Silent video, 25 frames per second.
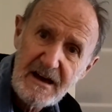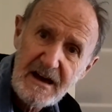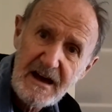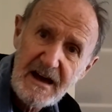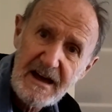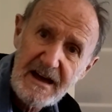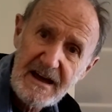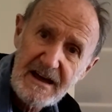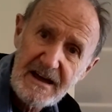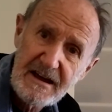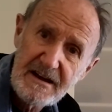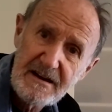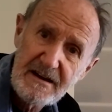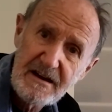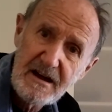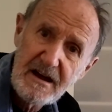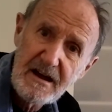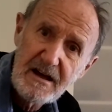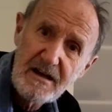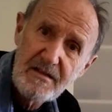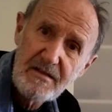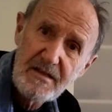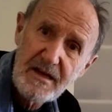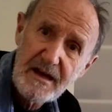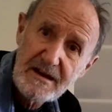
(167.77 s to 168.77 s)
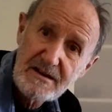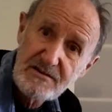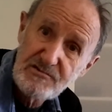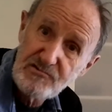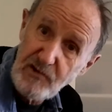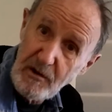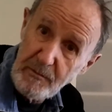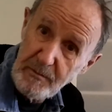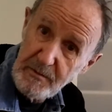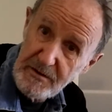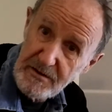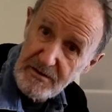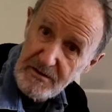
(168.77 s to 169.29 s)
and they
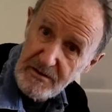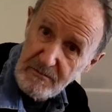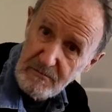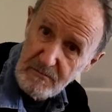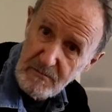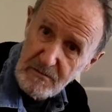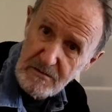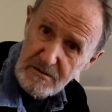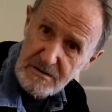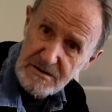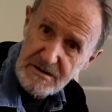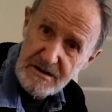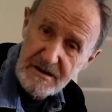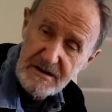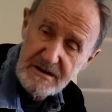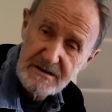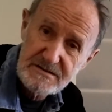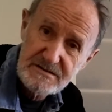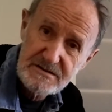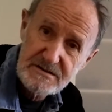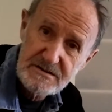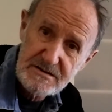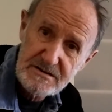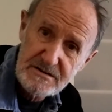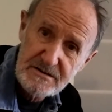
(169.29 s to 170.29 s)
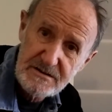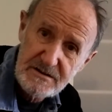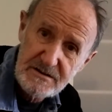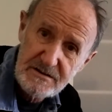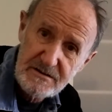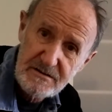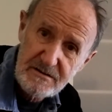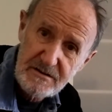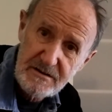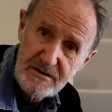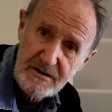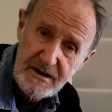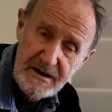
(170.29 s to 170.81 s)
drop into the water as you turn it
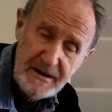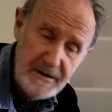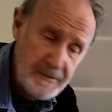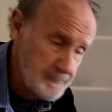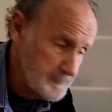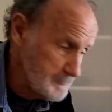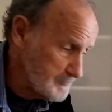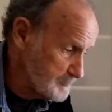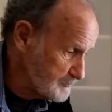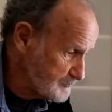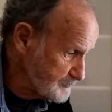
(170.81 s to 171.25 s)
on. Now,